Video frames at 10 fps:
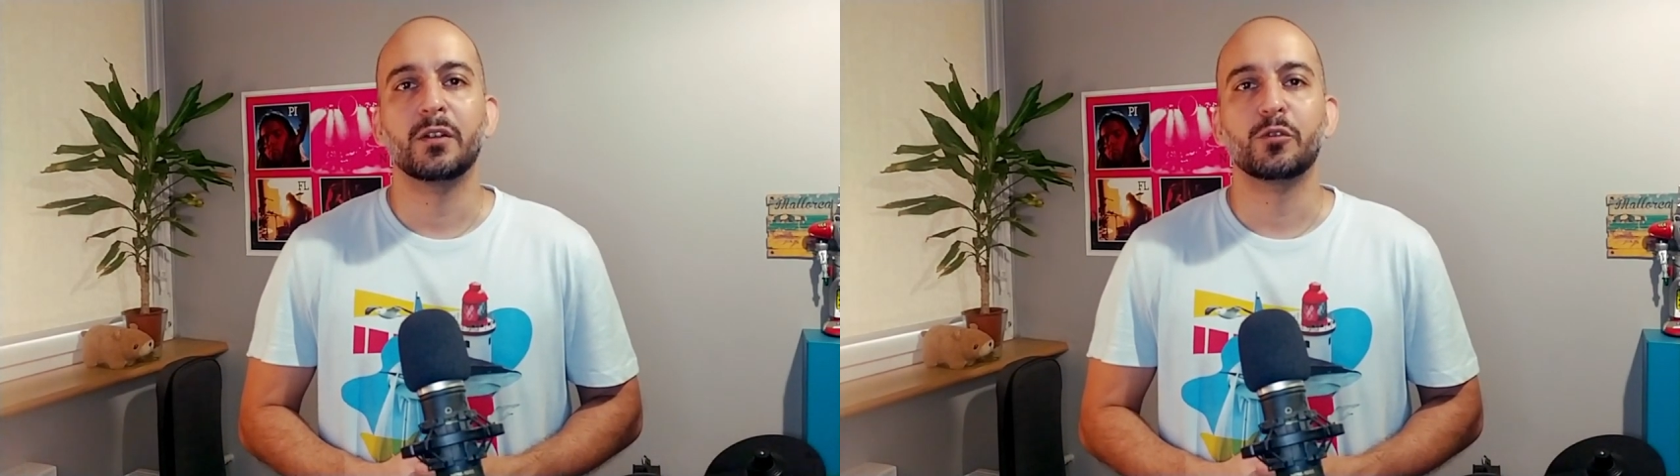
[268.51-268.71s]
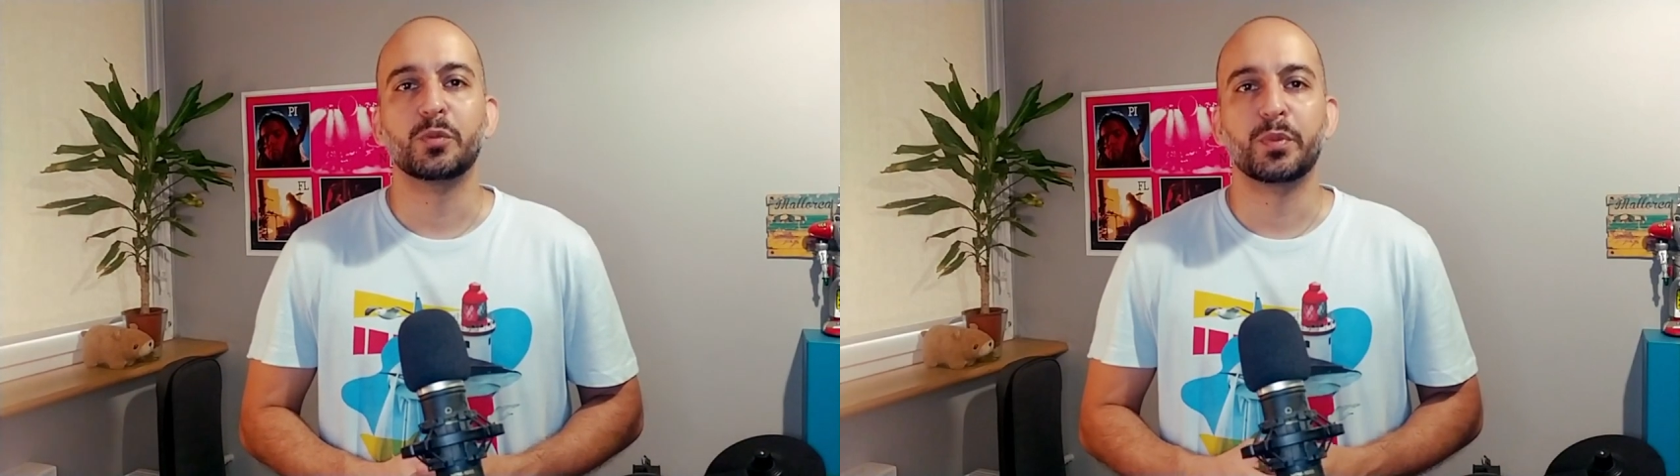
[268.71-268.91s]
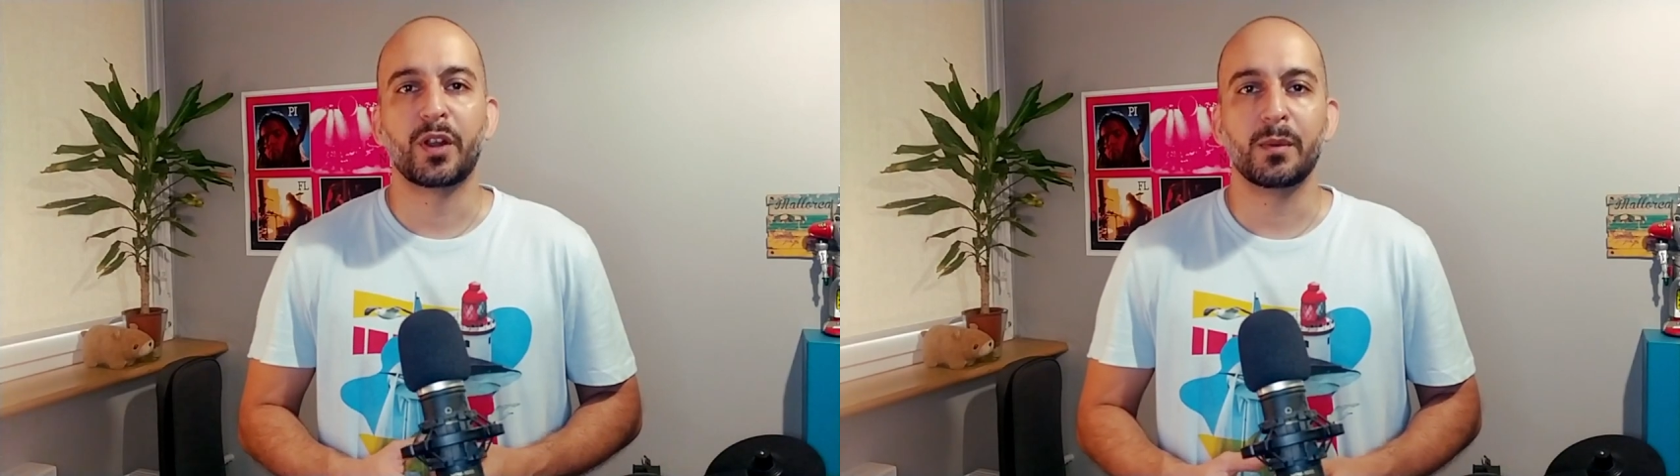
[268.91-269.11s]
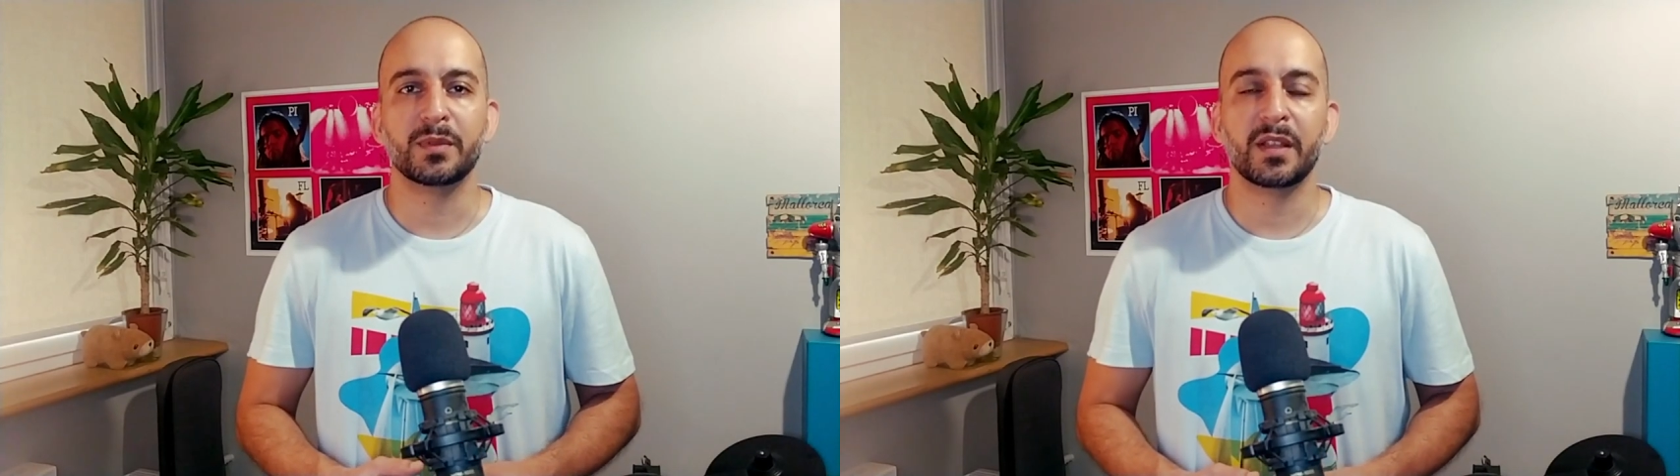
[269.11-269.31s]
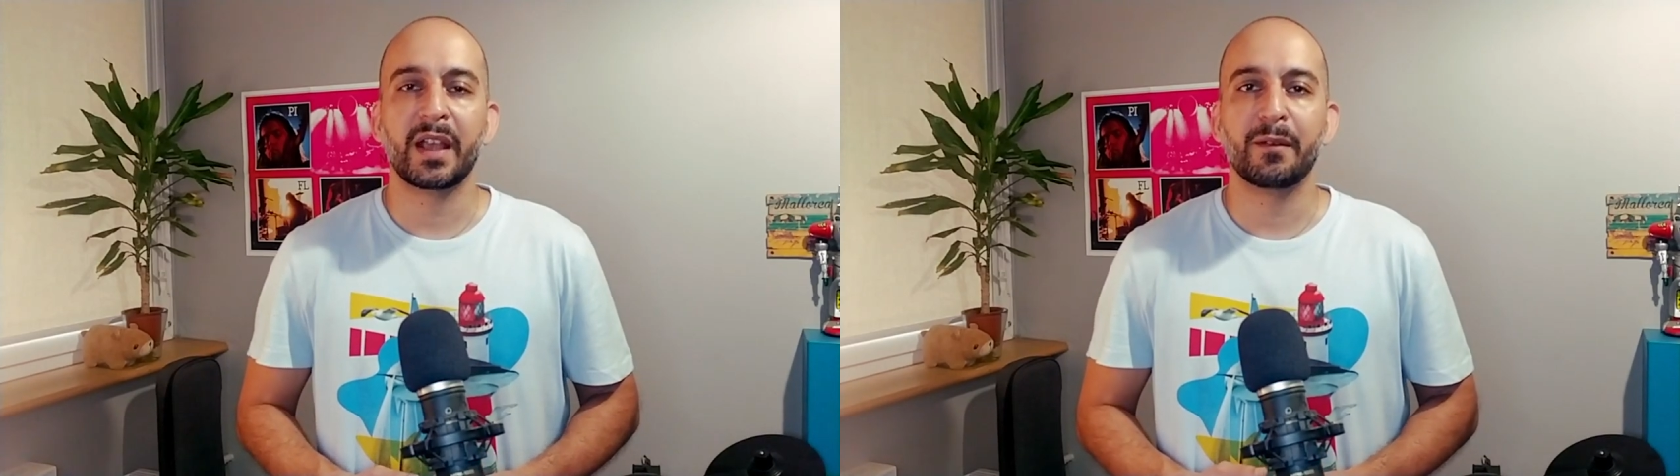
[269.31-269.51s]
would
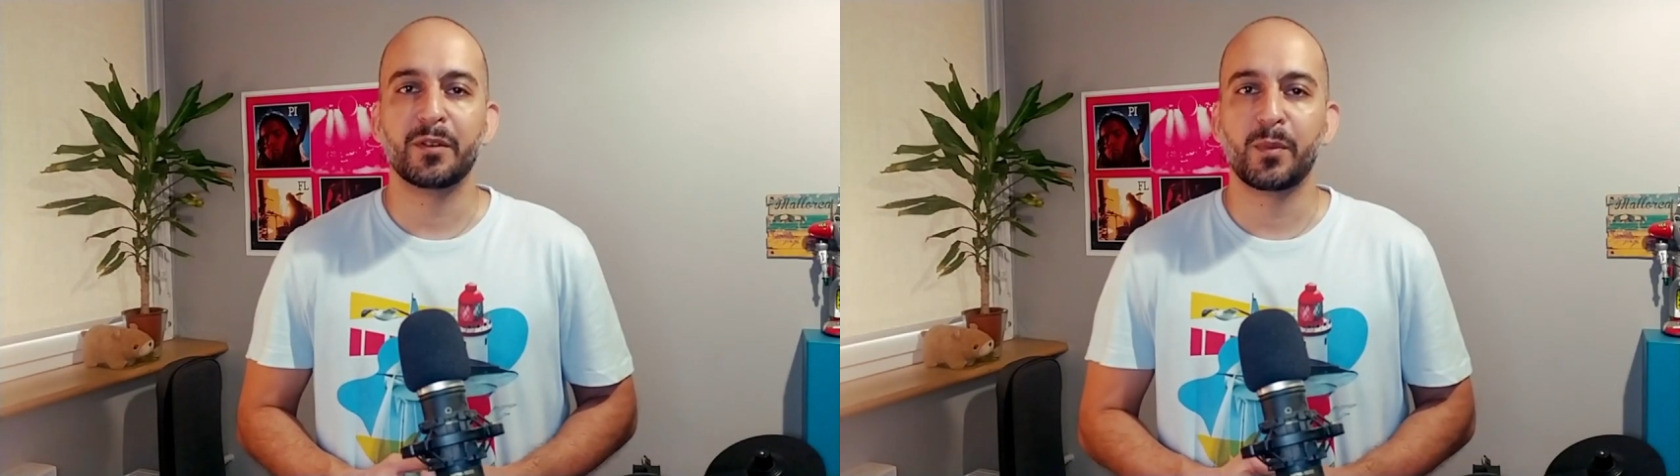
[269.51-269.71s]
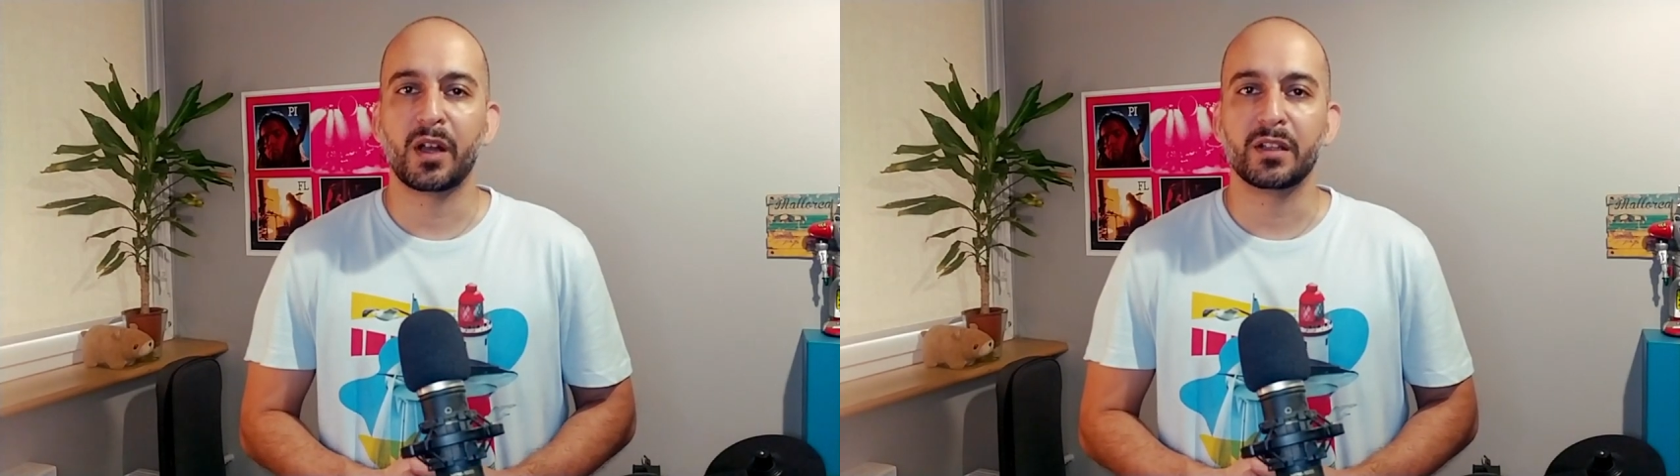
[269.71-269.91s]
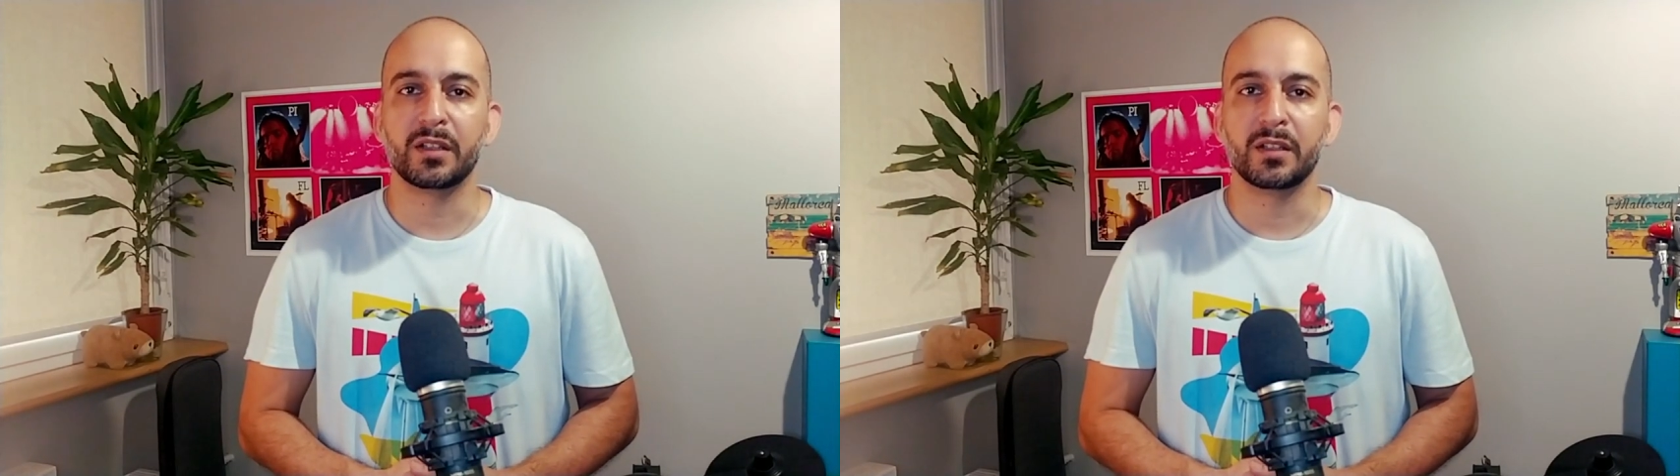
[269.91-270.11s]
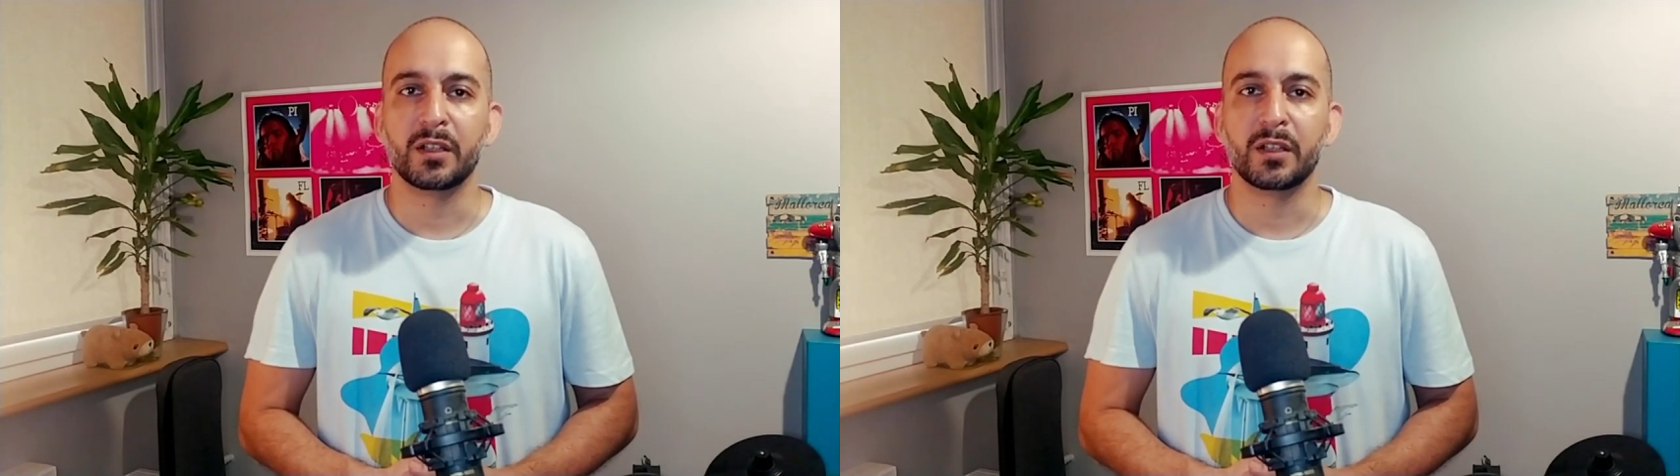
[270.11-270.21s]
prompt everybody